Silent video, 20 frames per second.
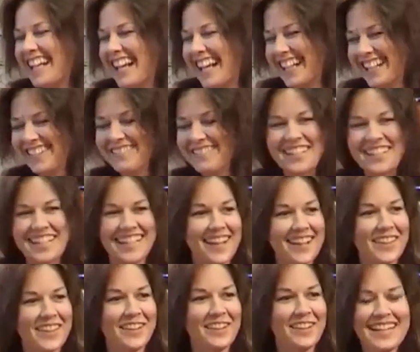
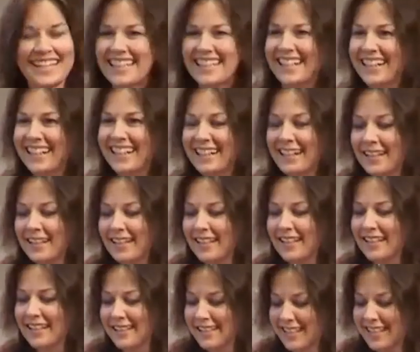No, that was takeaway
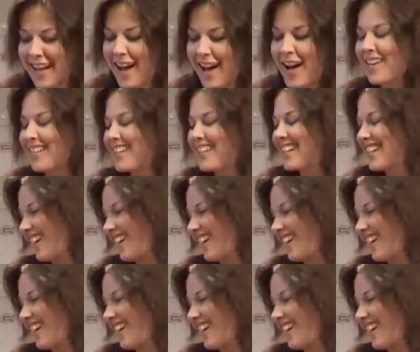learning things.